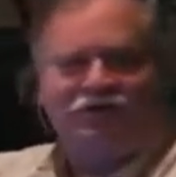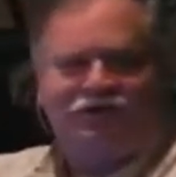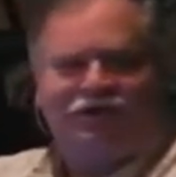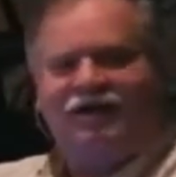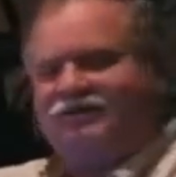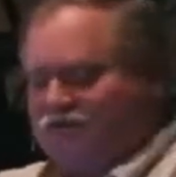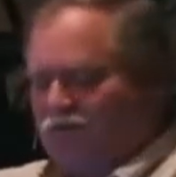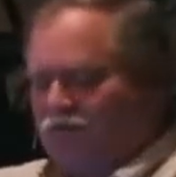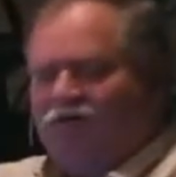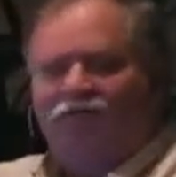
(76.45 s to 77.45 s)
and last
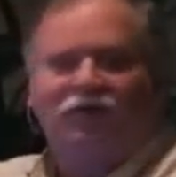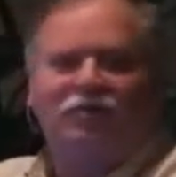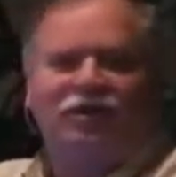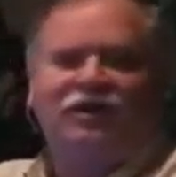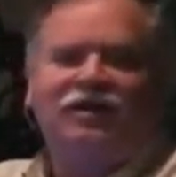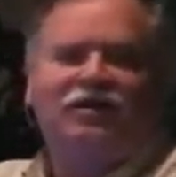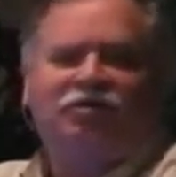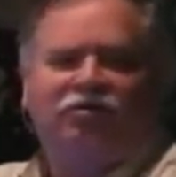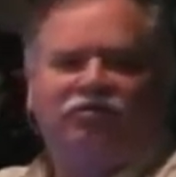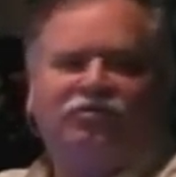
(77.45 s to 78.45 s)
week we made it in
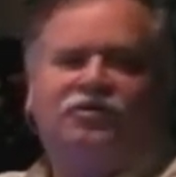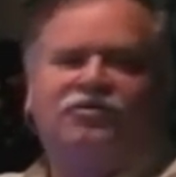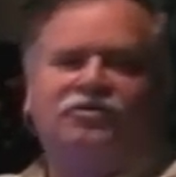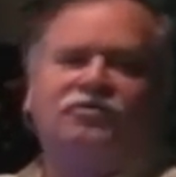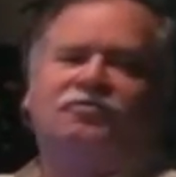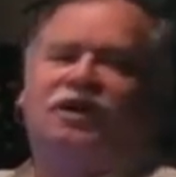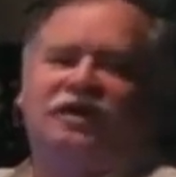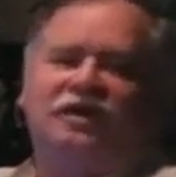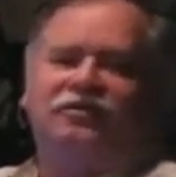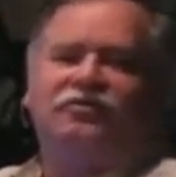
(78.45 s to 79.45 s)
our little canoe
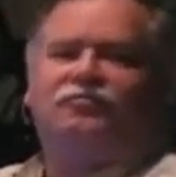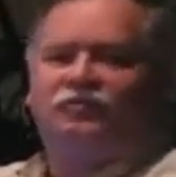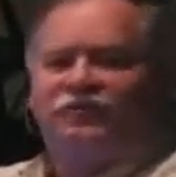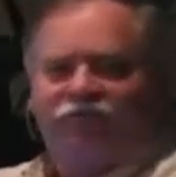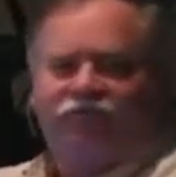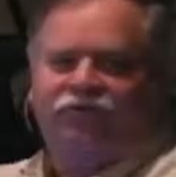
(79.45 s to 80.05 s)
right in the river.